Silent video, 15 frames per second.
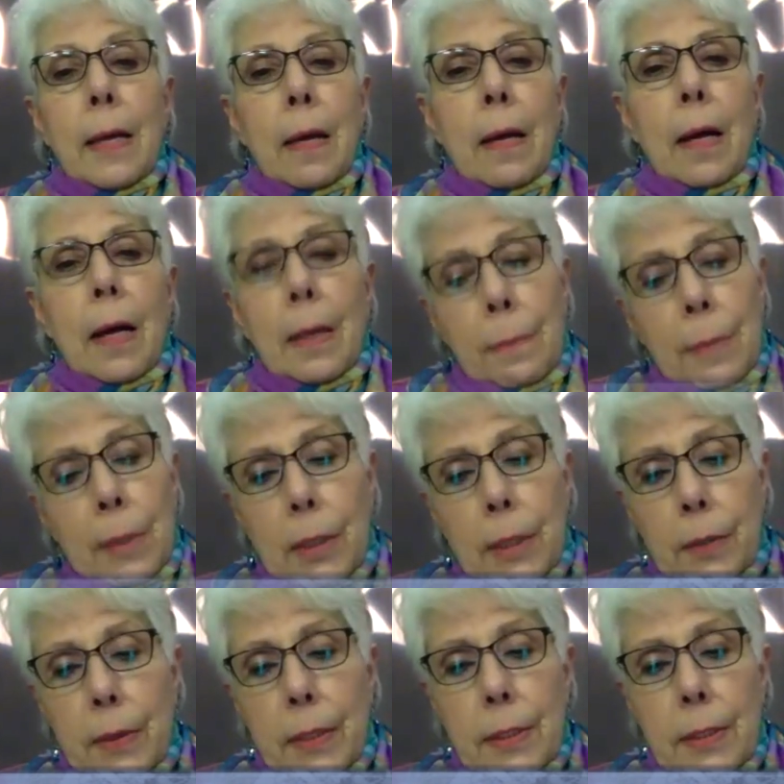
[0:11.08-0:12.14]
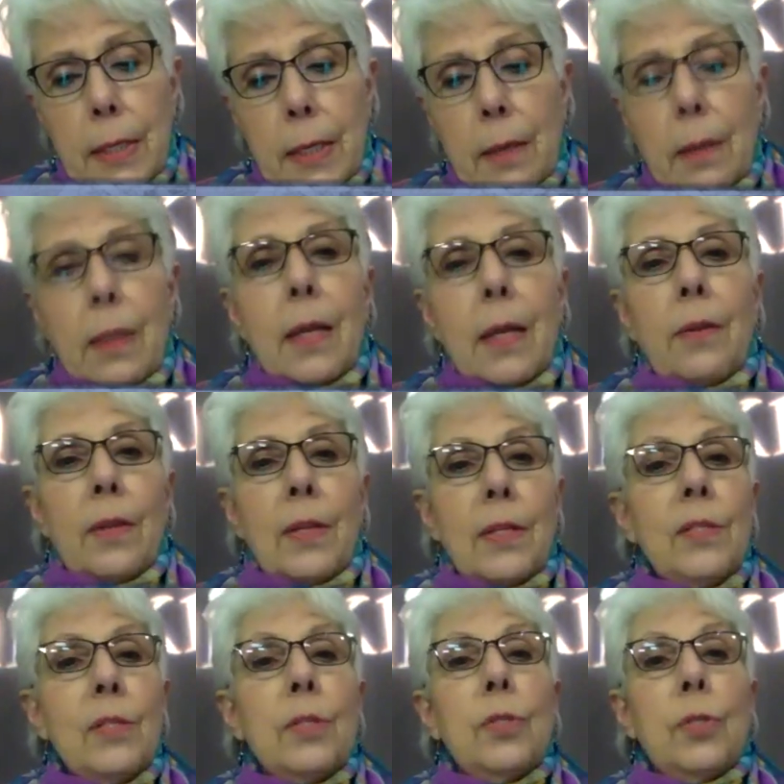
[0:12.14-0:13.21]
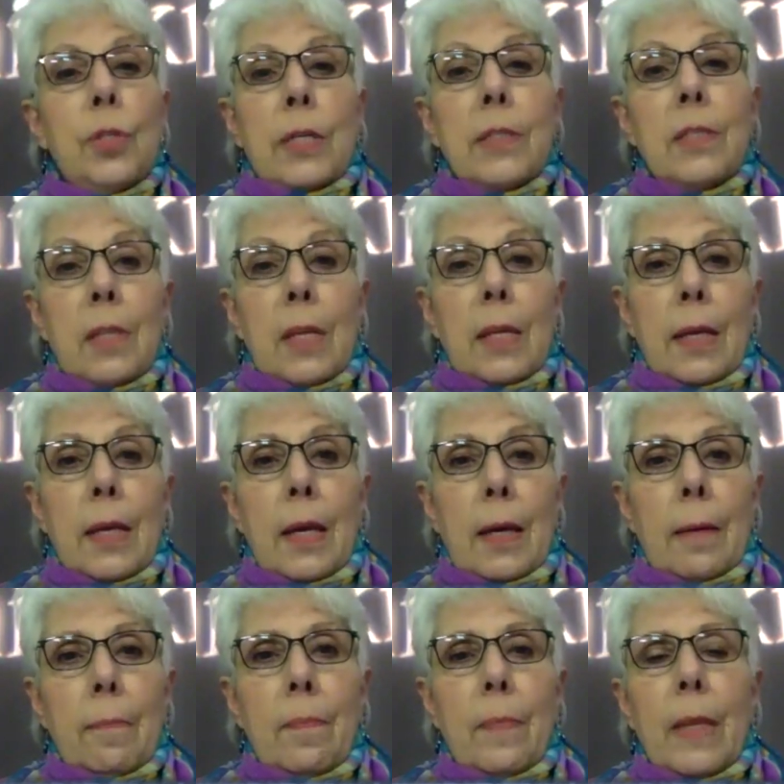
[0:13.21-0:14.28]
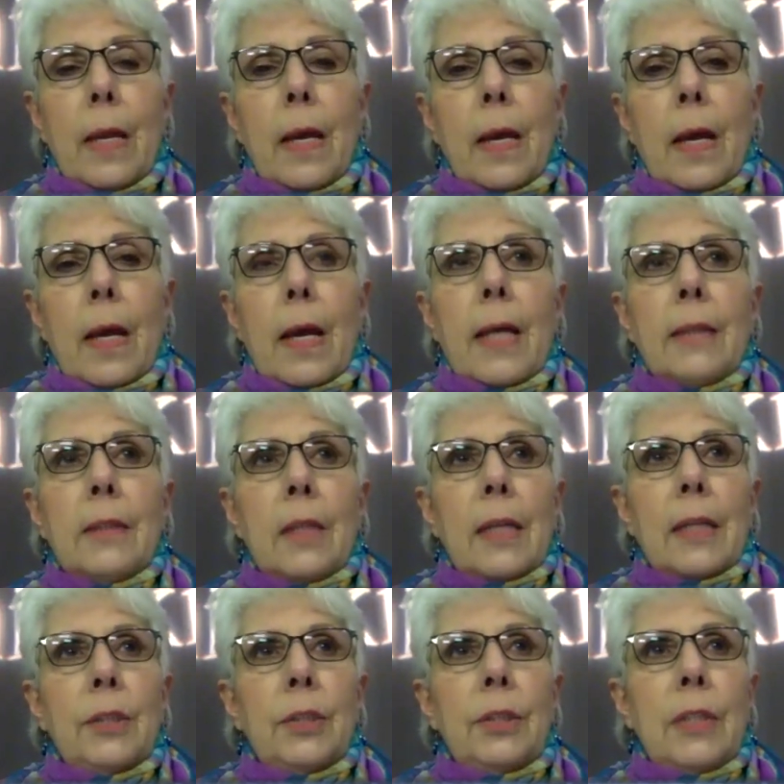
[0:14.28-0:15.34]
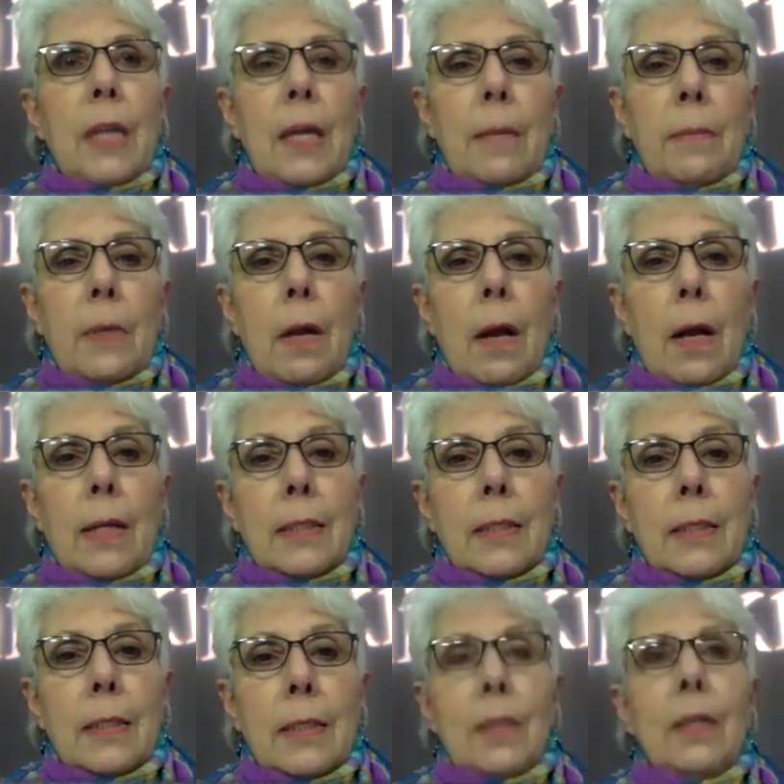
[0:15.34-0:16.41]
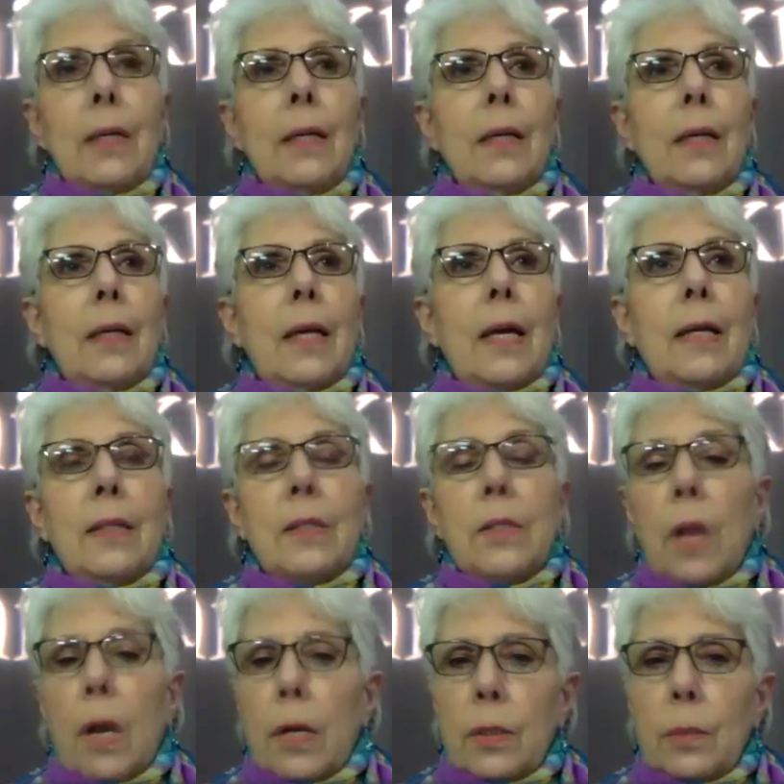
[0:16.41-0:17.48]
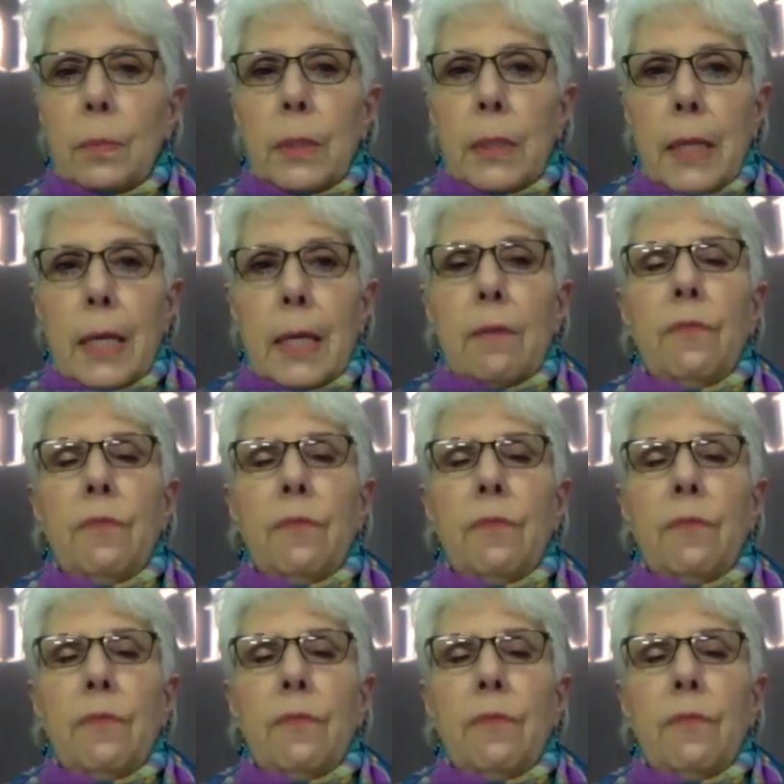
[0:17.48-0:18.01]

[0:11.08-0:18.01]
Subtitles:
I'm Mary Greendale, and this is Just Thinking. It's election time in Holliston, and it's hard to believe